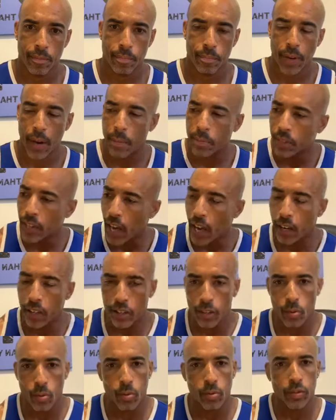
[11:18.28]
But I'm
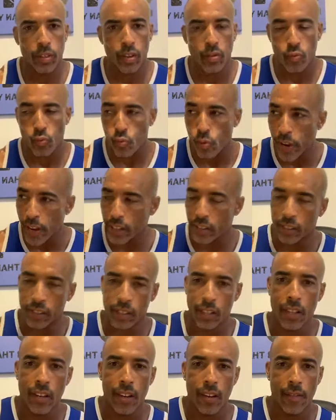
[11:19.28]
telling you, the
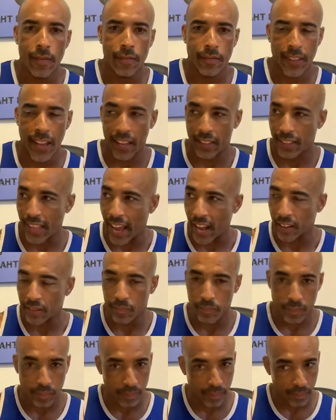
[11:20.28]
risk that
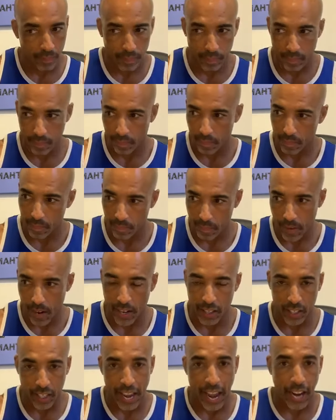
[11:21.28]

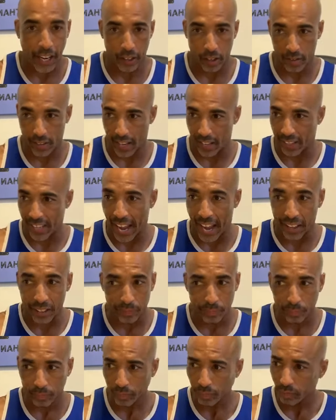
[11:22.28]
attacker, that
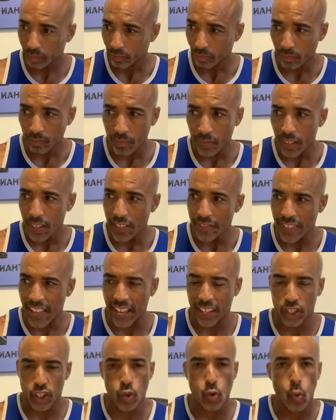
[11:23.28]

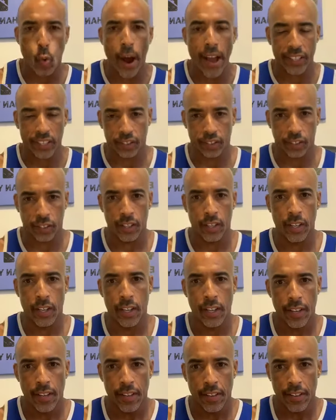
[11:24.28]
quest
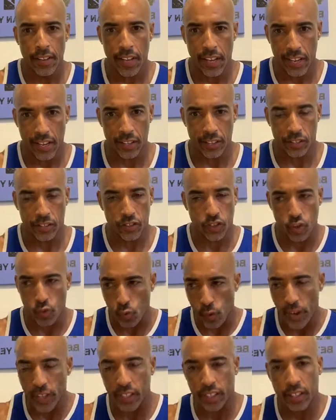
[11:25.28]
is, the
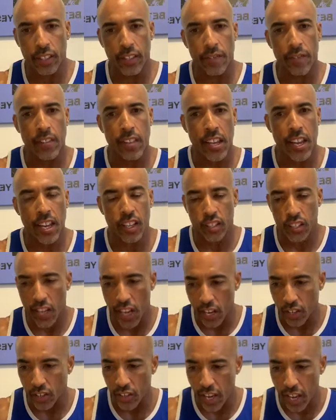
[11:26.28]
risk
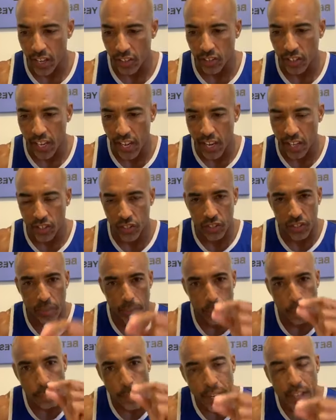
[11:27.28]
is
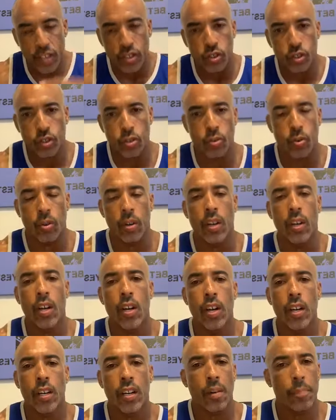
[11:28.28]
minuscule
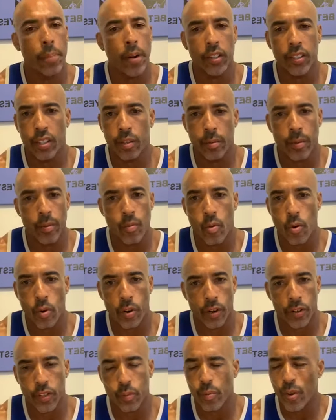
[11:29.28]
compared to the
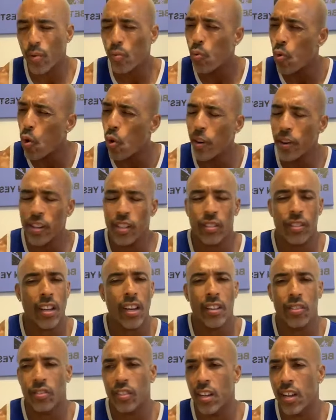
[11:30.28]
reward. The reward
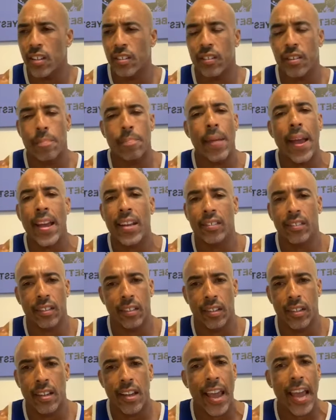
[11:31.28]
is
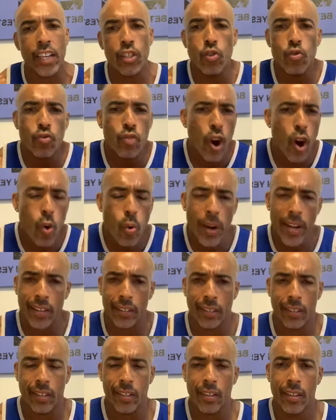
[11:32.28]
amazing. And you know
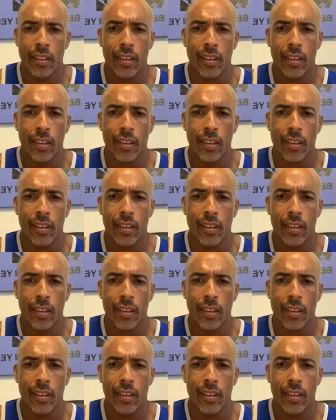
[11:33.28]
it.